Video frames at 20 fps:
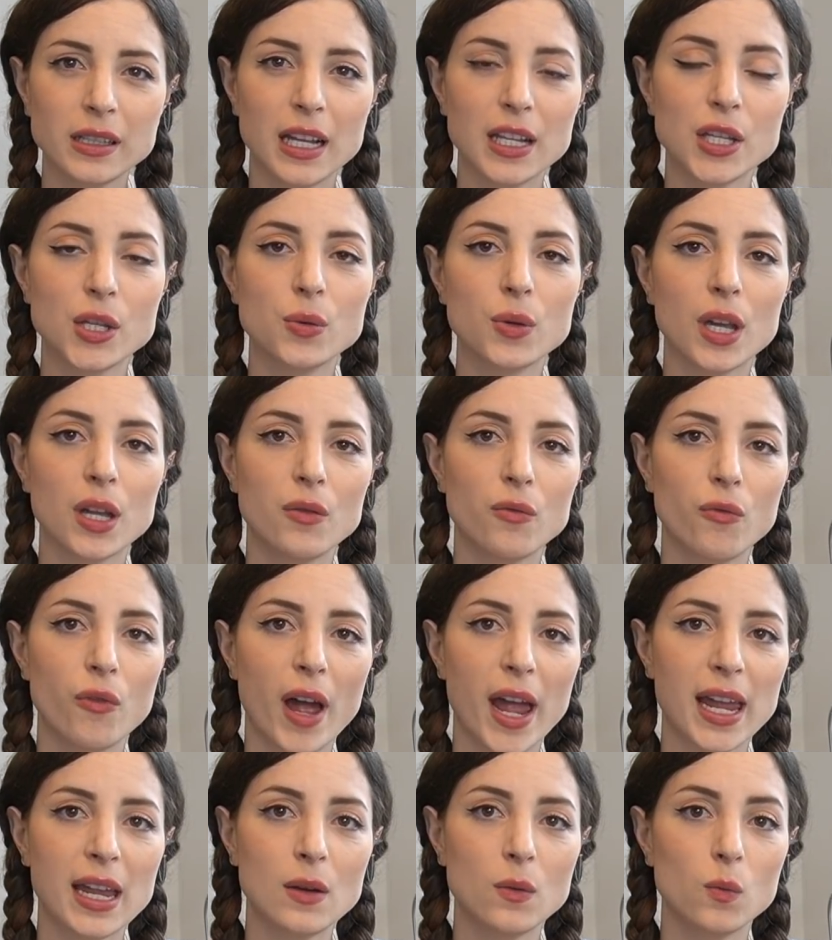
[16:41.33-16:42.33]
Like you can
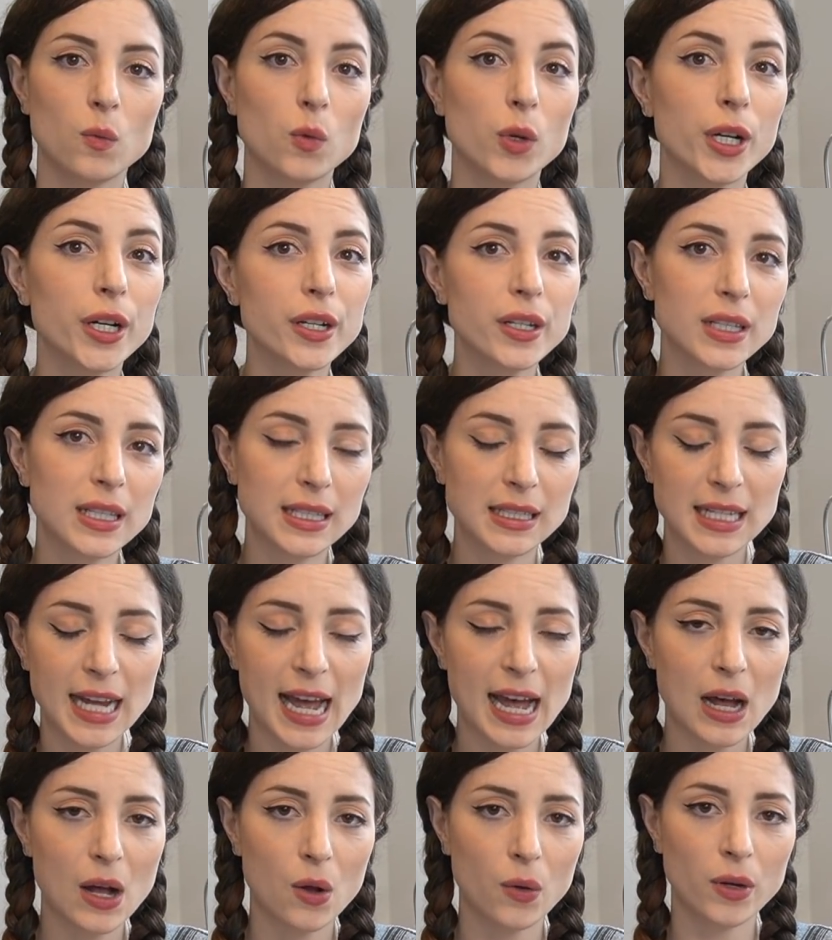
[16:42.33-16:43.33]
write words
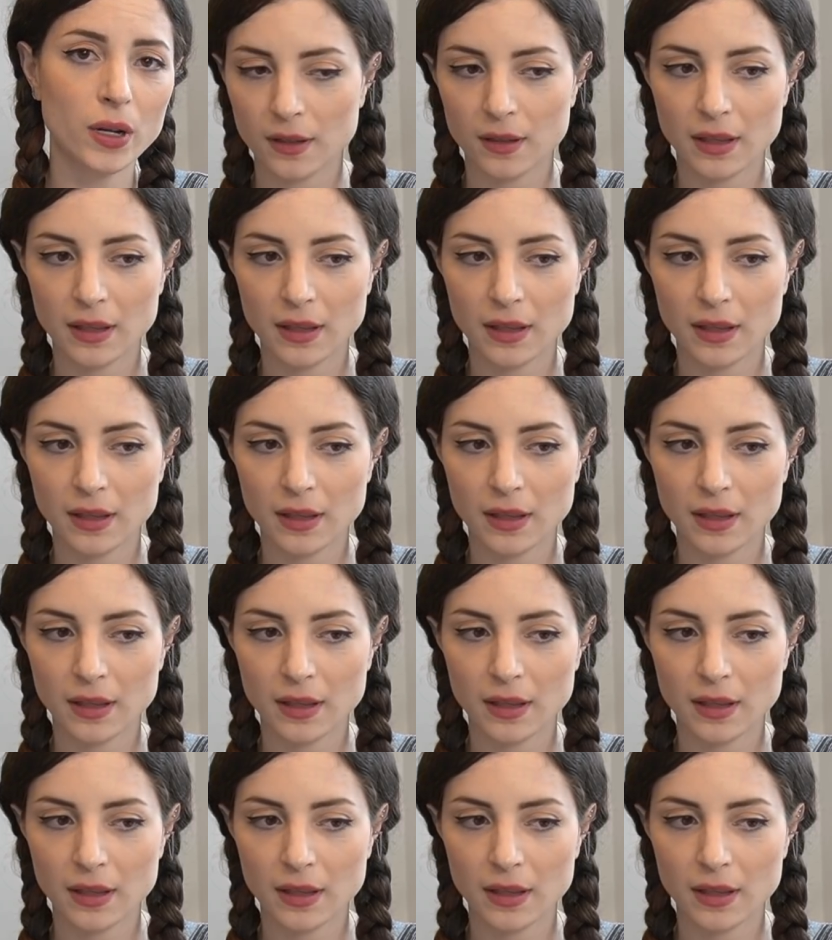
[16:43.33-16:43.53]
down,